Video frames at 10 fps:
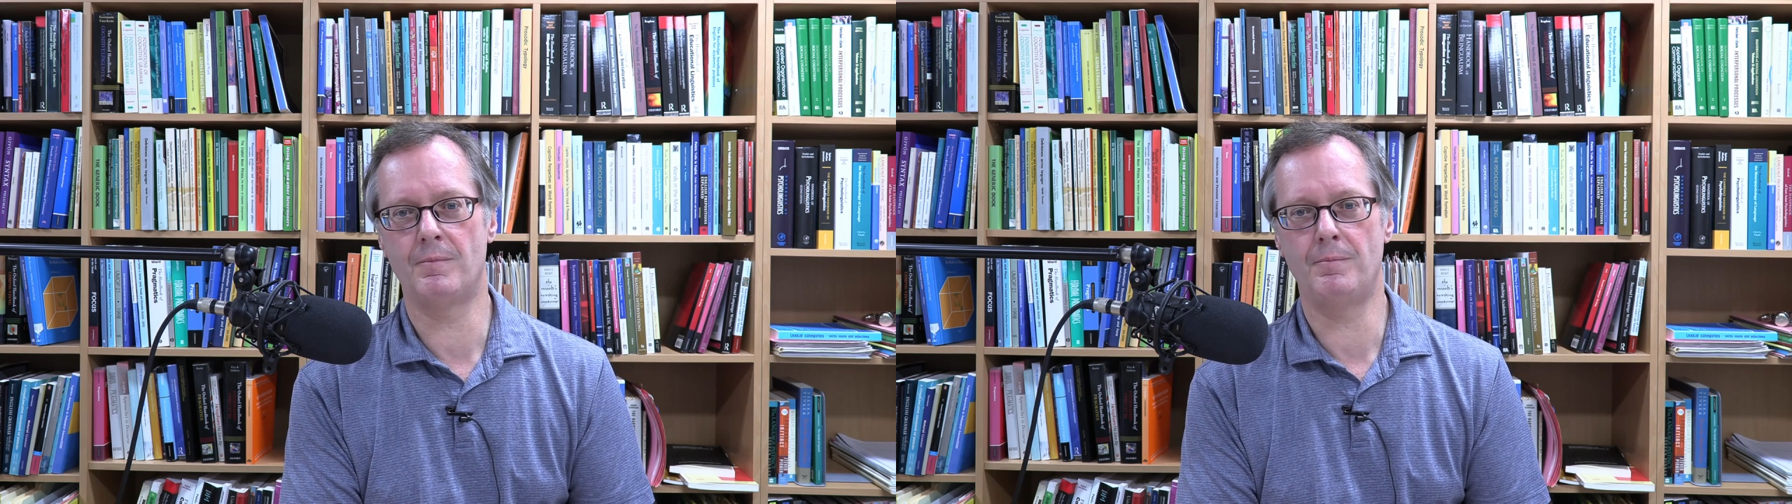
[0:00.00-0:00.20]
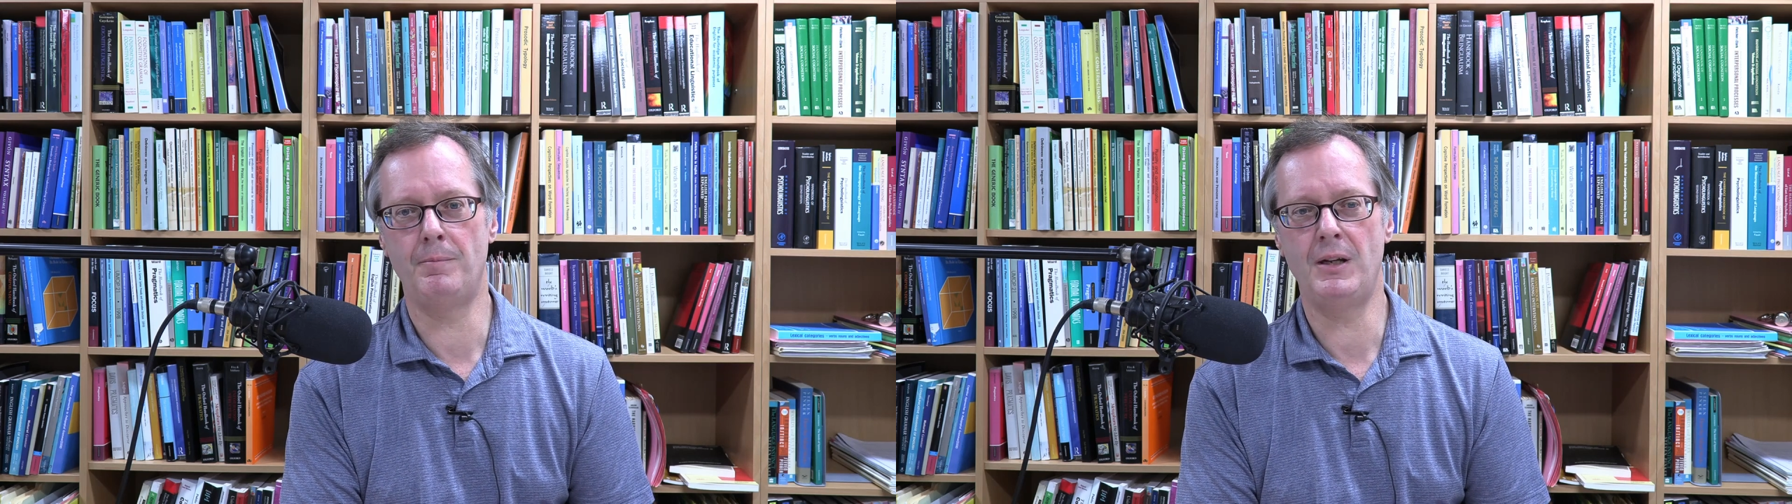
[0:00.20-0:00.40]

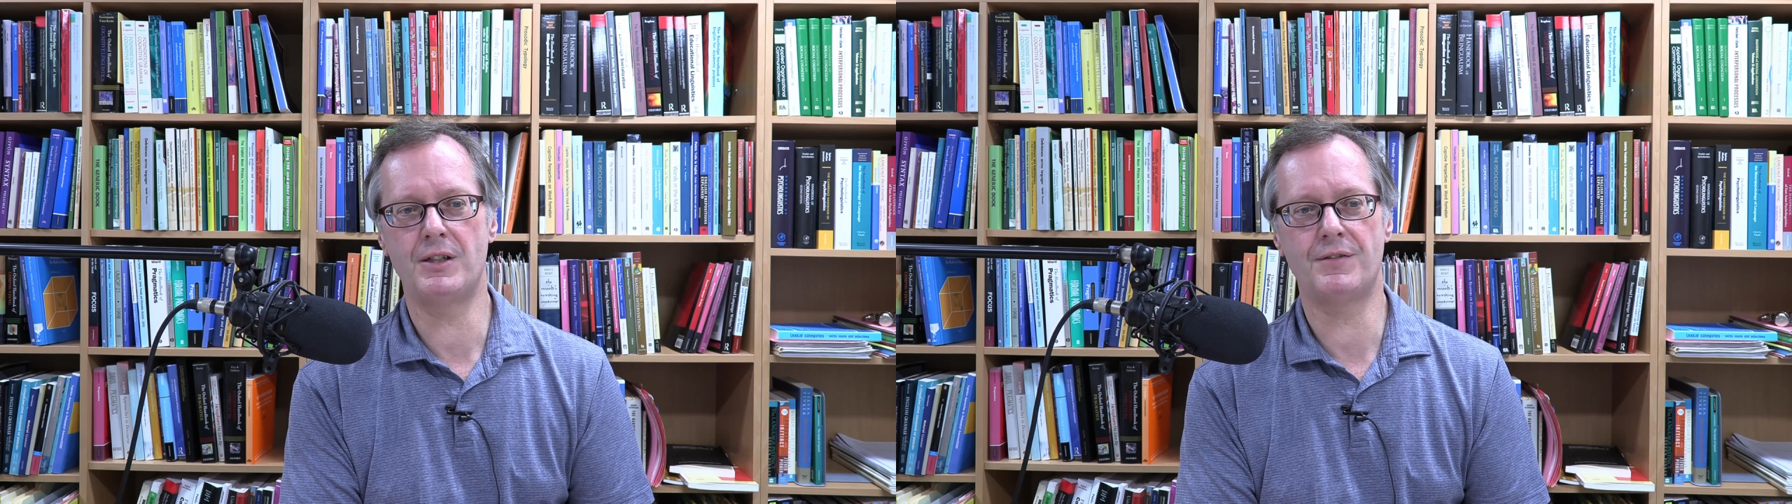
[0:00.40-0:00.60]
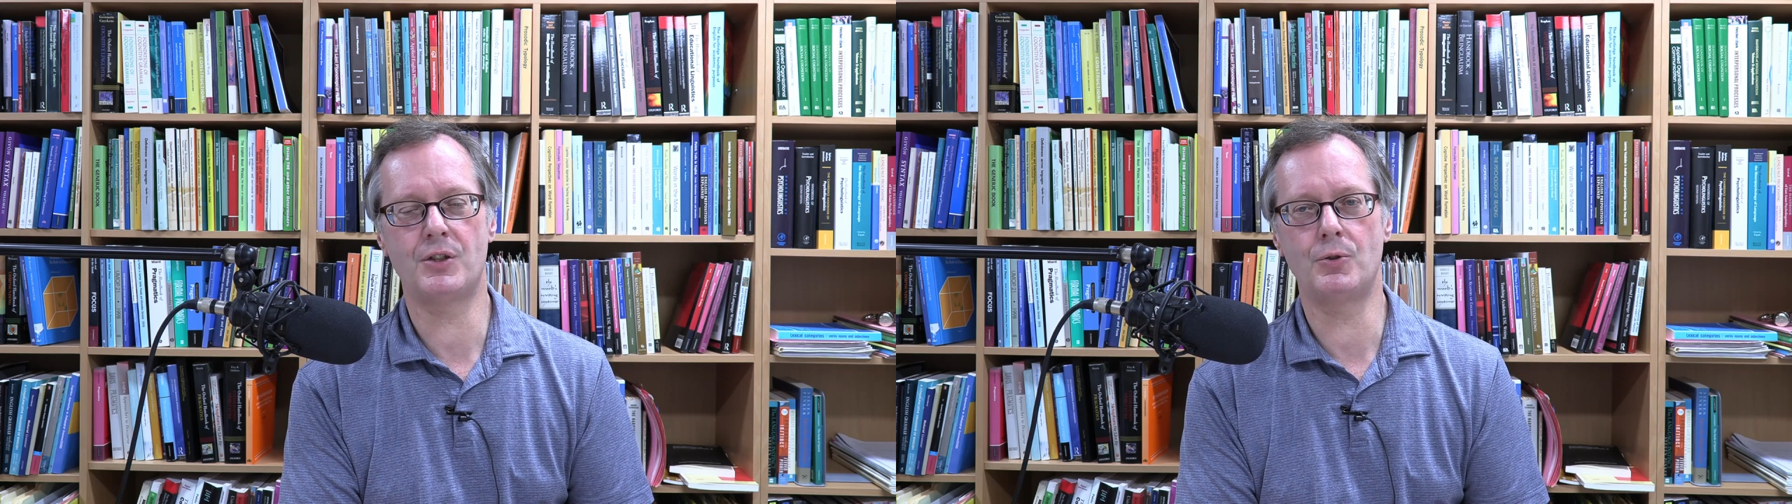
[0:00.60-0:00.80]
means
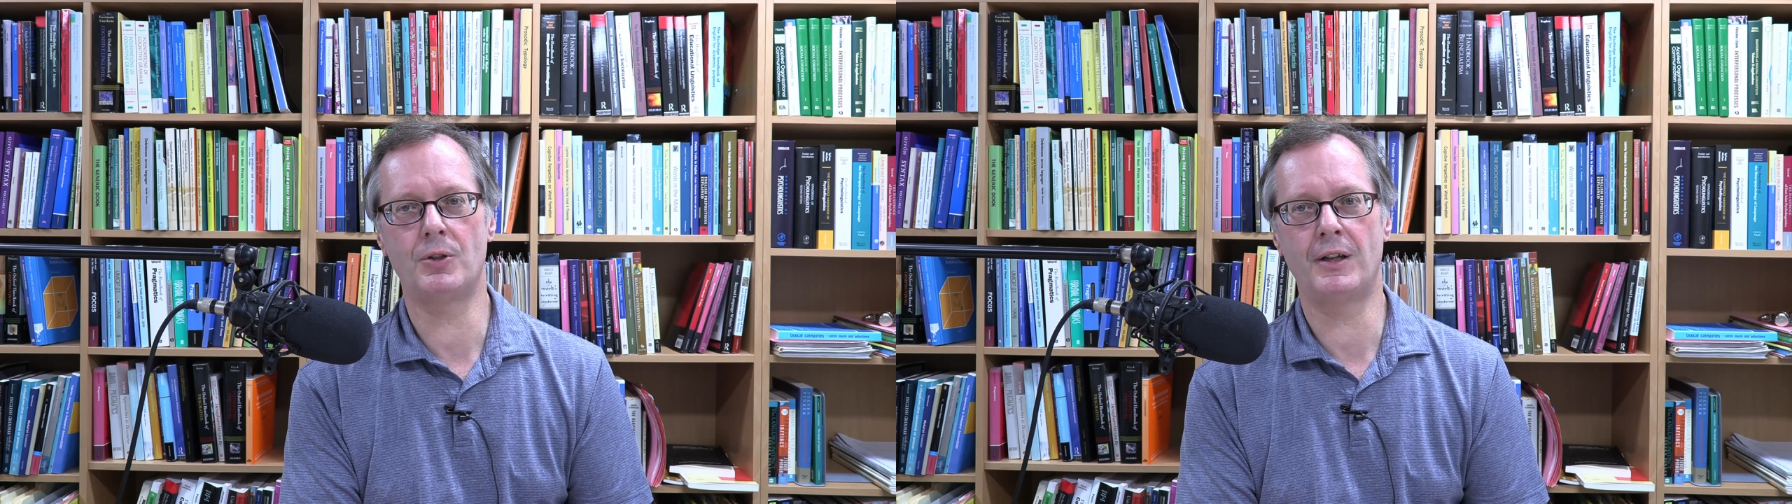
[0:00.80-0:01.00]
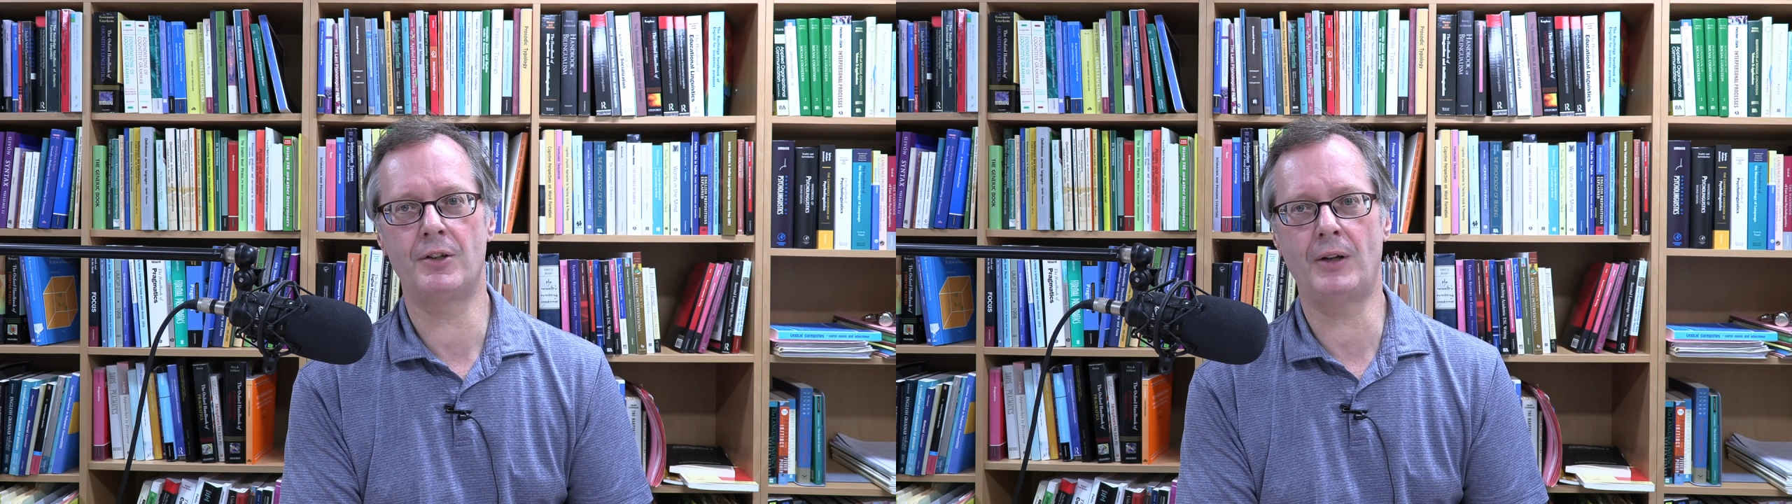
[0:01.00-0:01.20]
of
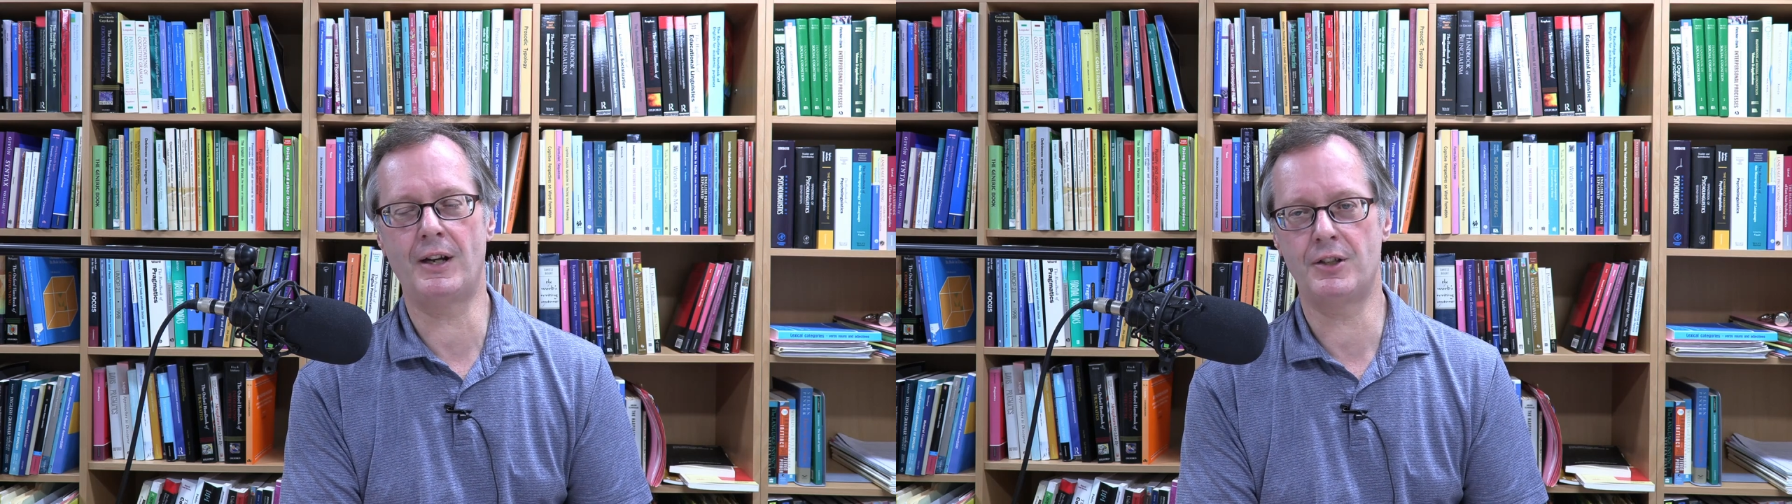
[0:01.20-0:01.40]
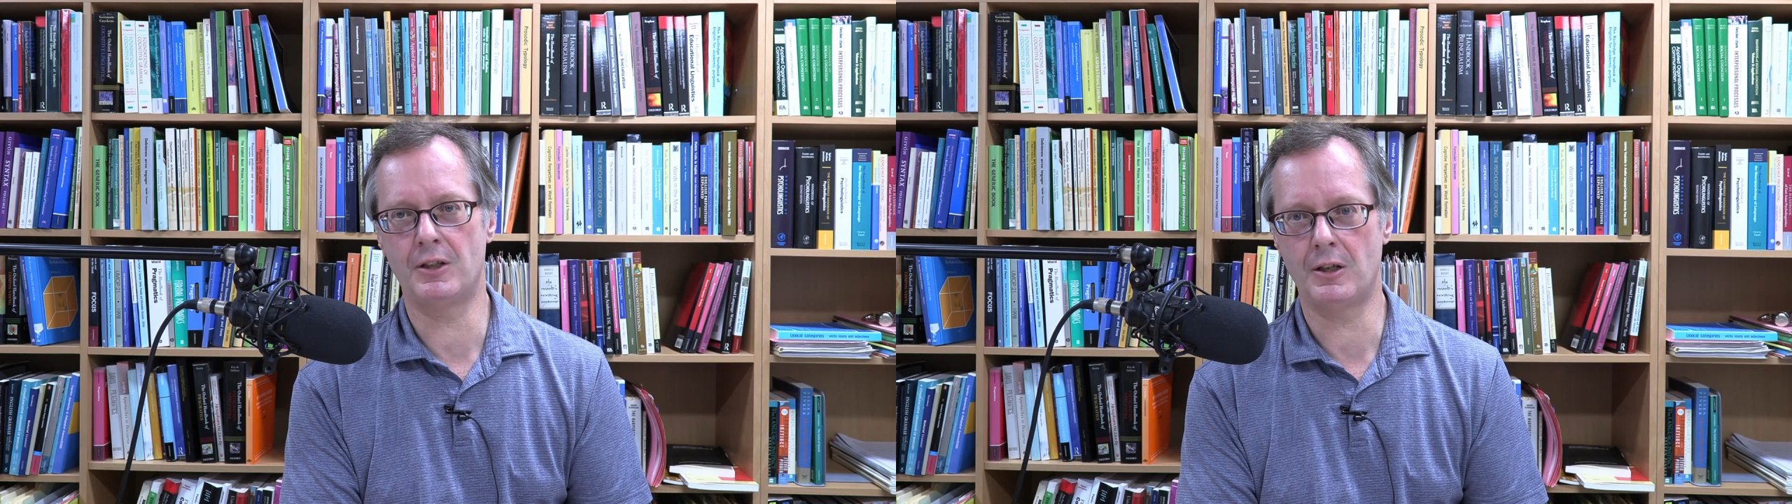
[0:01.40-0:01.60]
social interaction